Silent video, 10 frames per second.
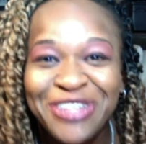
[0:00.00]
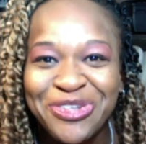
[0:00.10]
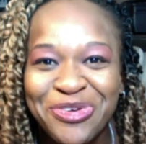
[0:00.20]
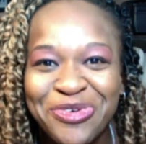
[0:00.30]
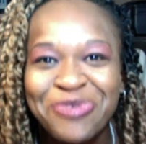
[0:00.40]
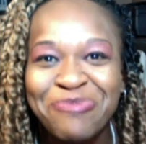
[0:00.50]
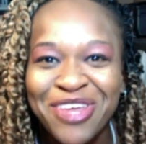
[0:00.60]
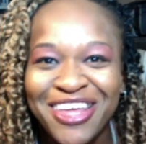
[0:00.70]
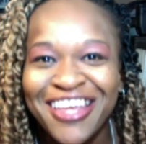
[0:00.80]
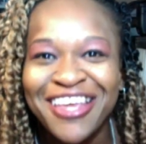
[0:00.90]
To
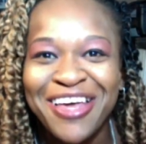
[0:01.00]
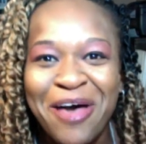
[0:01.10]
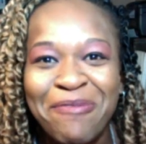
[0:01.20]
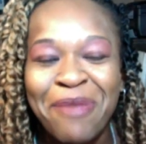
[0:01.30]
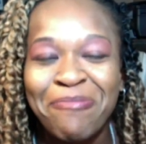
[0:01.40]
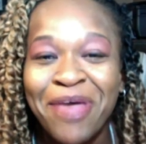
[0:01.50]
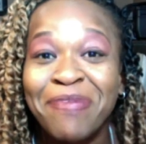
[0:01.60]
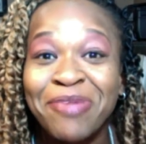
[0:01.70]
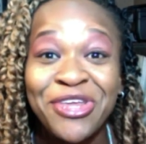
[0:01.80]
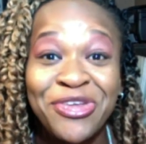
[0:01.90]
become a
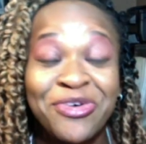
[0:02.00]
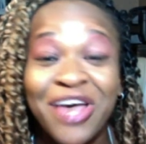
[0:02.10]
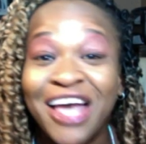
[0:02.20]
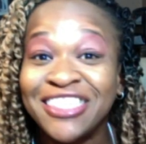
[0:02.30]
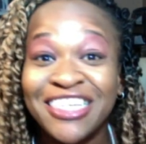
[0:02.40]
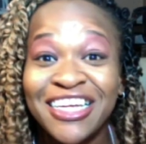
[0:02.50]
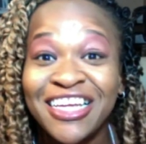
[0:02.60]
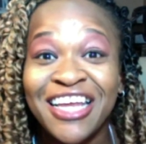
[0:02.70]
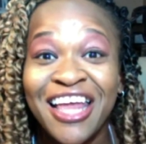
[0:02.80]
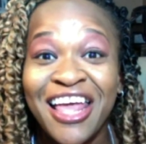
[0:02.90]
baby, you got
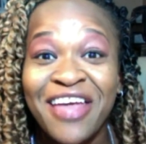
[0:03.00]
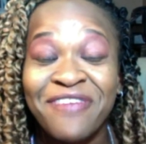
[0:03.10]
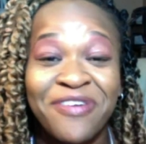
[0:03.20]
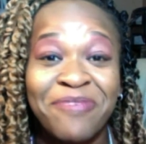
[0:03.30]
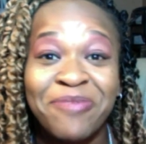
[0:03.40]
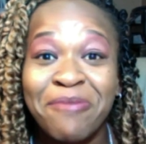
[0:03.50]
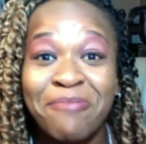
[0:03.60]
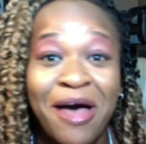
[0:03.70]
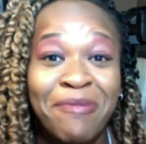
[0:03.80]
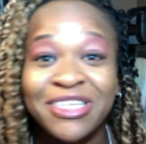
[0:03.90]
DNA from your
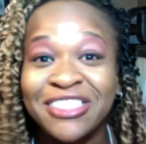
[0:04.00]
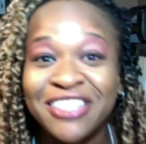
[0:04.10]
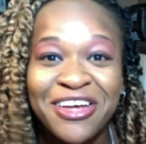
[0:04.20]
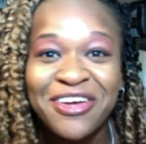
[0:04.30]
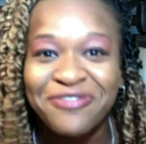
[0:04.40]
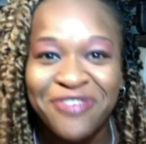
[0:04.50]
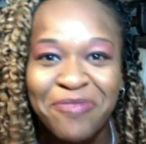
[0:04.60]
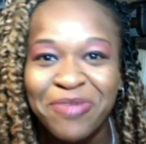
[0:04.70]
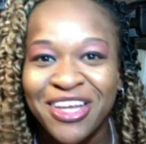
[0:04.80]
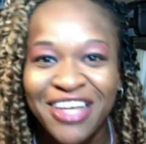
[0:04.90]
mom and son
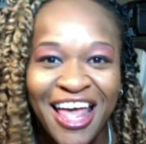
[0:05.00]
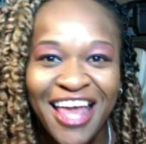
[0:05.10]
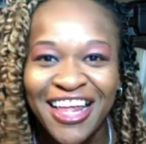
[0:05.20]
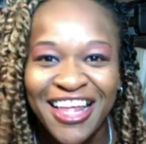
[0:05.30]
from your daddy,